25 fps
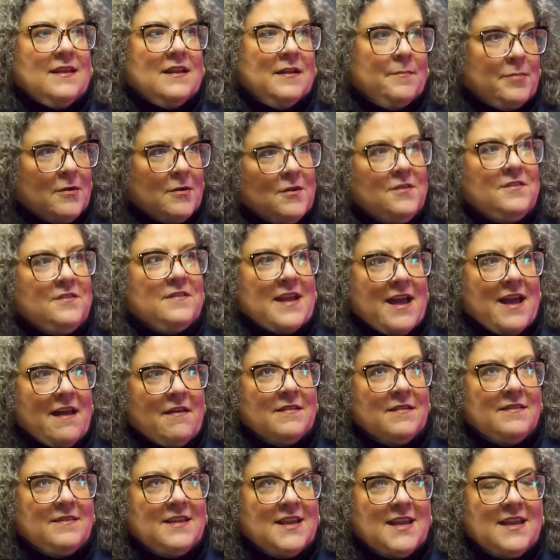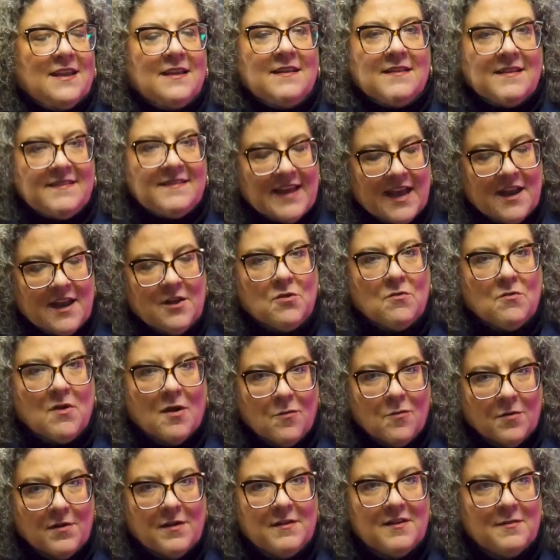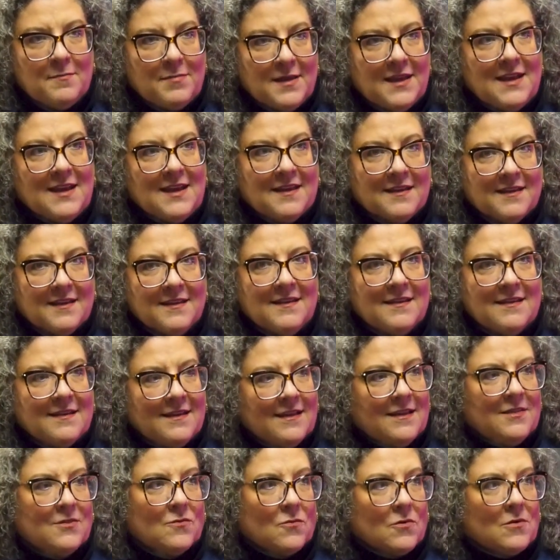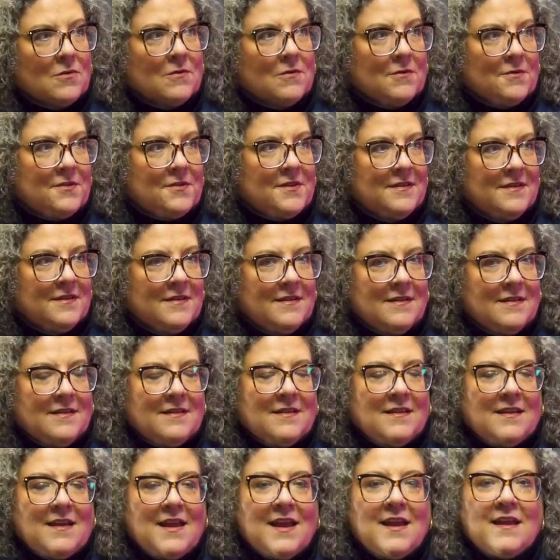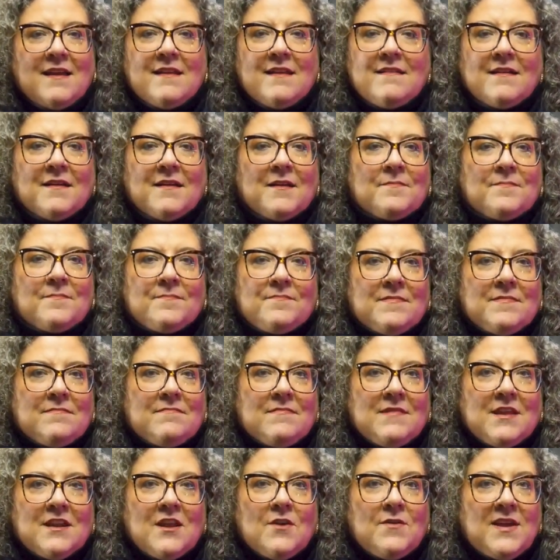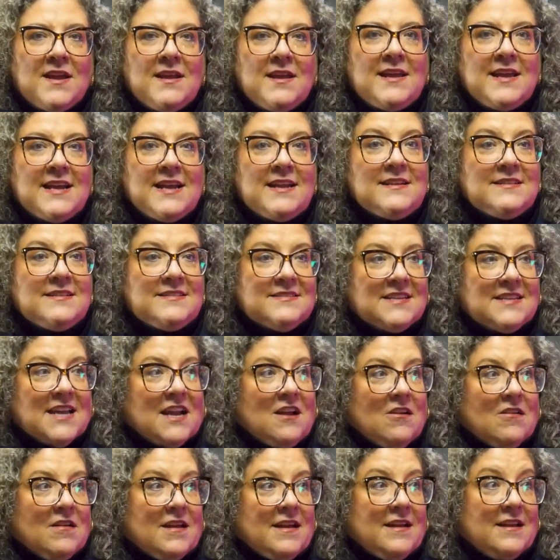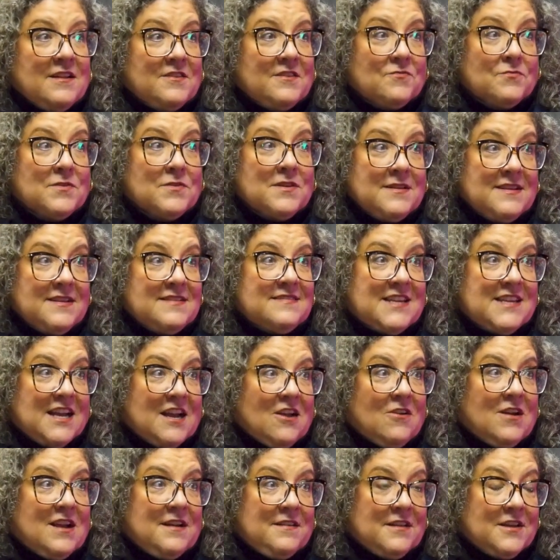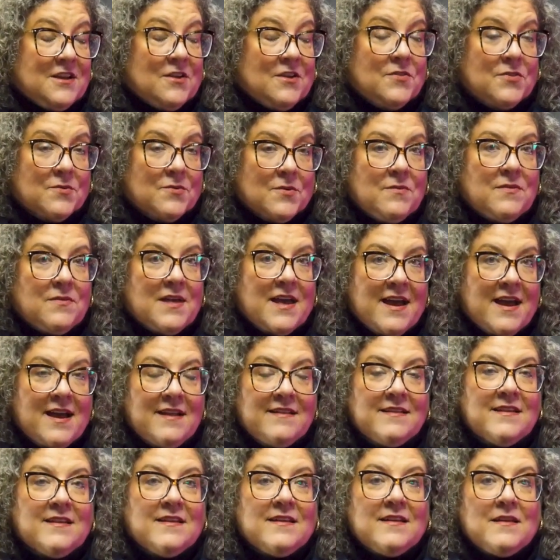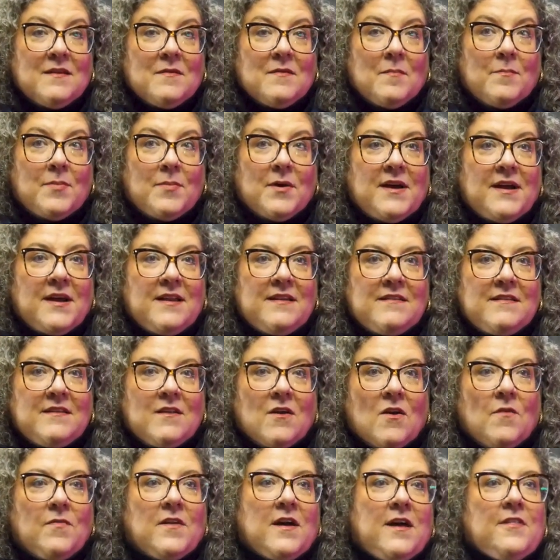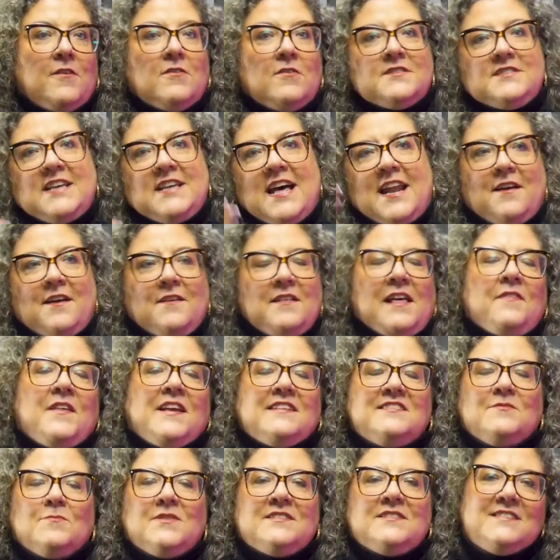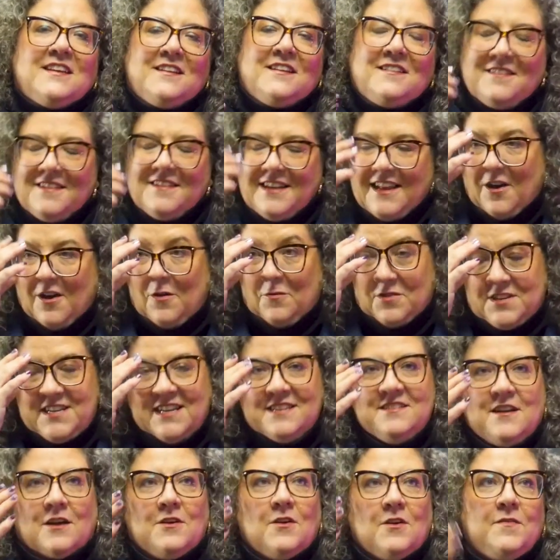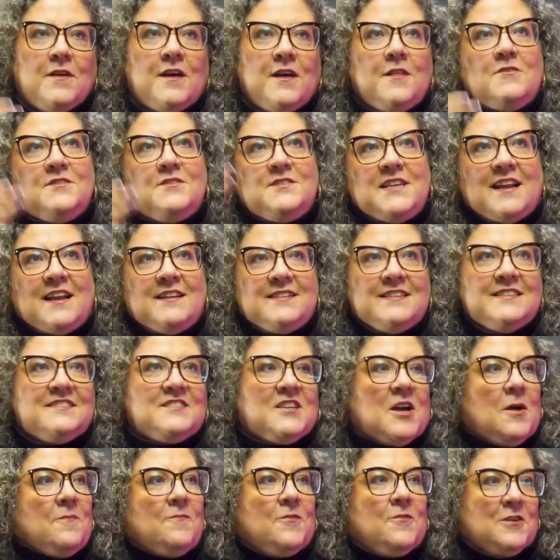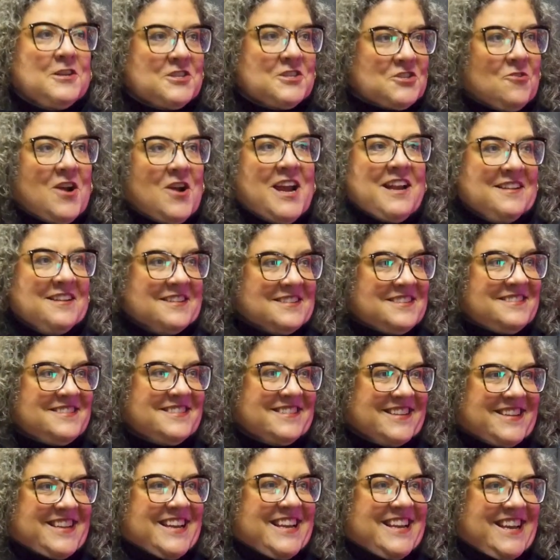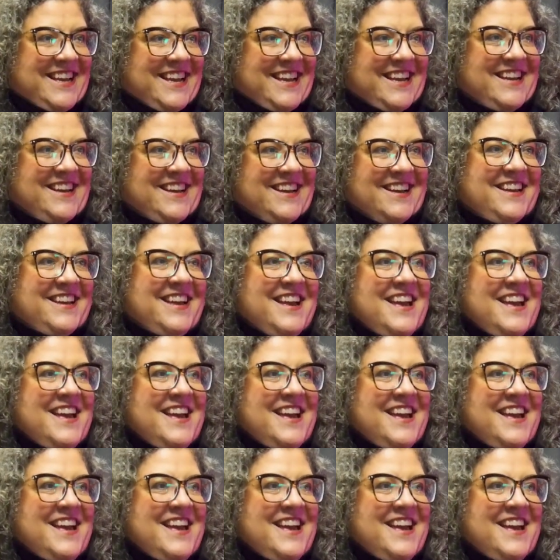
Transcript: and a personality and decide who I wanted to be in the world. And, um, you know, it, it is scary. It's really scary to go through that. But on the other side, I think someone said on TikTok, on the other side of discomfort is greatness. Yeah,